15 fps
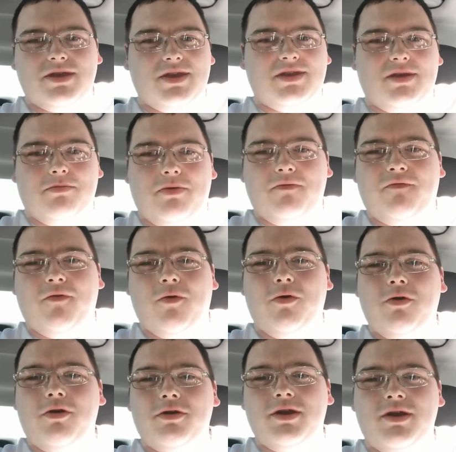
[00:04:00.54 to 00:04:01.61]
this is a
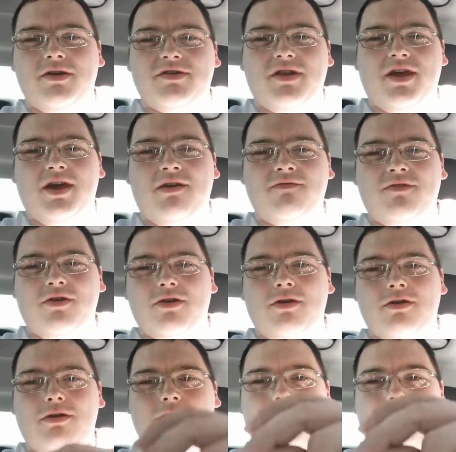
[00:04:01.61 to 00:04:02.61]
before and here's an after.